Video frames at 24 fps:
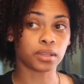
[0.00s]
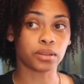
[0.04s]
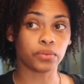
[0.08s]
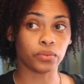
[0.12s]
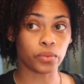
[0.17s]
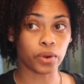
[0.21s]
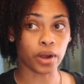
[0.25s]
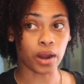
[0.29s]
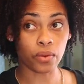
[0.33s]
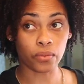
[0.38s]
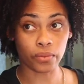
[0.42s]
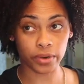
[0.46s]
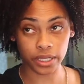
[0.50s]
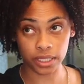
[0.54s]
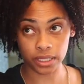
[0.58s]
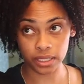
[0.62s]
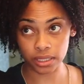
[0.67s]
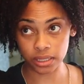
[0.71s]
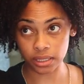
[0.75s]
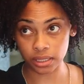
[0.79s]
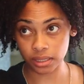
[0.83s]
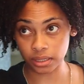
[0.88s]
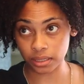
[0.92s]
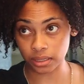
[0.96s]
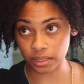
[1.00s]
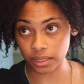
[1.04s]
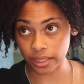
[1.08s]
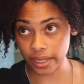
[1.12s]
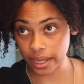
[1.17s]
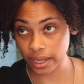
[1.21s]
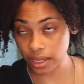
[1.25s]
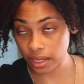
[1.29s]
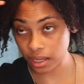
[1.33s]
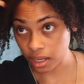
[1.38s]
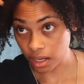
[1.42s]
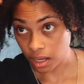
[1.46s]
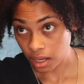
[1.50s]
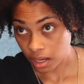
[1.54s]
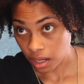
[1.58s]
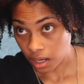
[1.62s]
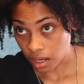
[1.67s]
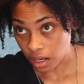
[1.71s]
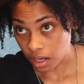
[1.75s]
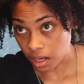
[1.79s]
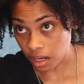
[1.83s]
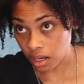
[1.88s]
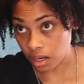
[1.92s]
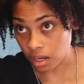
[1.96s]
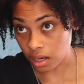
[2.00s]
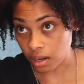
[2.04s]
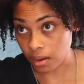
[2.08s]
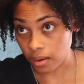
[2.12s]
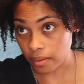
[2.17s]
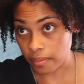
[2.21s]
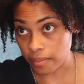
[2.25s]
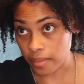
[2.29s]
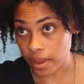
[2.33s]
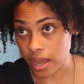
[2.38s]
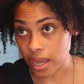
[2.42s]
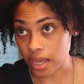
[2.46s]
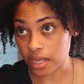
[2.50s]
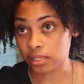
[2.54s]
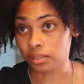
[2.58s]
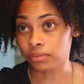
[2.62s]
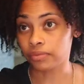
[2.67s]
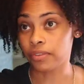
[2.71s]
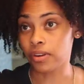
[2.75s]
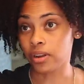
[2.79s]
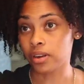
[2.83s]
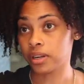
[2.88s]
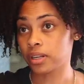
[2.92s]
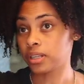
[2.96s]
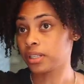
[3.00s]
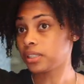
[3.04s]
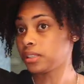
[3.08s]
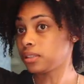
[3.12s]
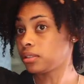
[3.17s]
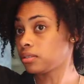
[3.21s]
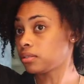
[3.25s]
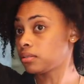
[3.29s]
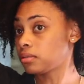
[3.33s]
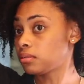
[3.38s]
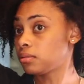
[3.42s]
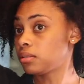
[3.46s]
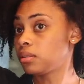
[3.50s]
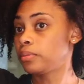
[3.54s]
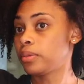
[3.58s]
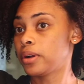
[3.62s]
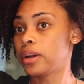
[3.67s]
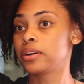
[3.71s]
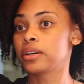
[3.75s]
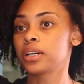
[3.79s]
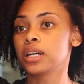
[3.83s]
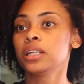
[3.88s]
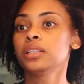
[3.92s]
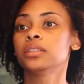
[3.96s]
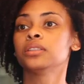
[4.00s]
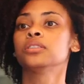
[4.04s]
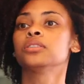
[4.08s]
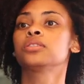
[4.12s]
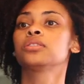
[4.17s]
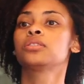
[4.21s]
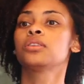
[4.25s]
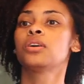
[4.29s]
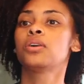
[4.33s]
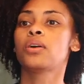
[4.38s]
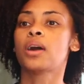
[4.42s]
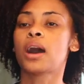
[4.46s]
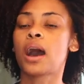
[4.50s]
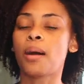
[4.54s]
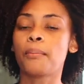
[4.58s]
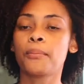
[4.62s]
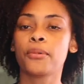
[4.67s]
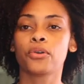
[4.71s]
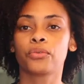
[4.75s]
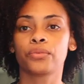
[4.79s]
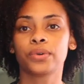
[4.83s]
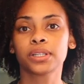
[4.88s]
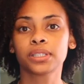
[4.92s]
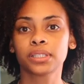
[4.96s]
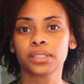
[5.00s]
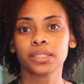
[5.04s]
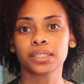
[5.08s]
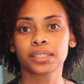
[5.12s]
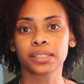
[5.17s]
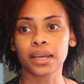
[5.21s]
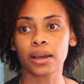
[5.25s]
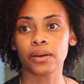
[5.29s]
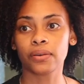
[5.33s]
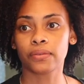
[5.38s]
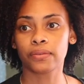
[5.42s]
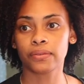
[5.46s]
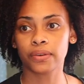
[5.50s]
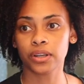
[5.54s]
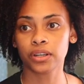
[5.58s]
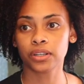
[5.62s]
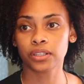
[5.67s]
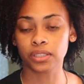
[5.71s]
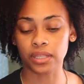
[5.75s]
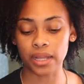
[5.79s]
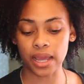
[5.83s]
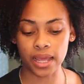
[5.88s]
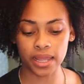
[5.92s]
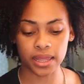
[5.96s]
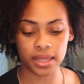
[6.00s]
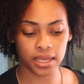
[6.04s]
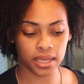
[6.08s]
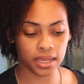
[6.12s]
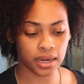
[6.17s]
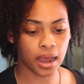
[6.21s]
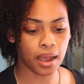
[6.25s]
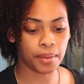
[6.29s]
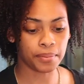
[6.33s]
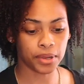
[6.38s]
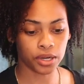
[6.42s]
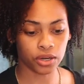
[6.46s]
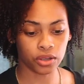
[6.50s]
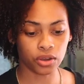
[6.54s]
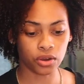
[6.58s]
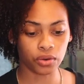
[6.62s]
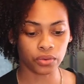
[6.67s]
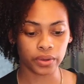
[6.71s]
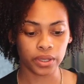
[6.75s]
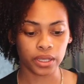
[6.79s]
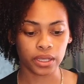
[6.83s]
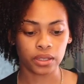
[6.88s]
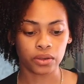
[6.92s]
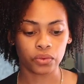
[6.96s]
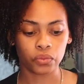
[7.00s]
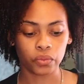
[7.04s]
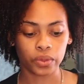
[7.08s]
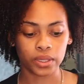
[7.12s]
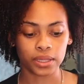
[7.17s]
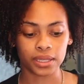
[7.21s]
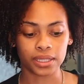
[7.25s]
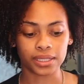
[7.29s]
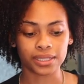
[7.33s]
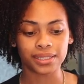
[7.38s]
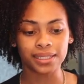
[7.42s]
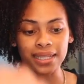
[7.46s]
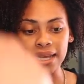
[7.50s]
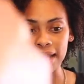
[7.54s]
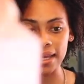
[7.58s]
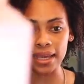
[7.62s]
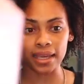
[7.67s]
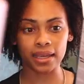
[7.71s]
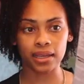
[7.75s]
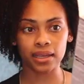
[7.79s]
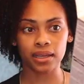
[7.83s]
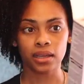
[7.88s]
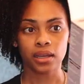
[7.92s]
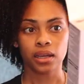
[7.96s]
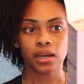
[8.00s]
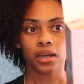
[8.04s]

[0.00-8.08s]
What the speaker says: what I wanted it to look like, as far as the brown color. So I'm gonna rinse this out first, and then I'm gonna go in with the second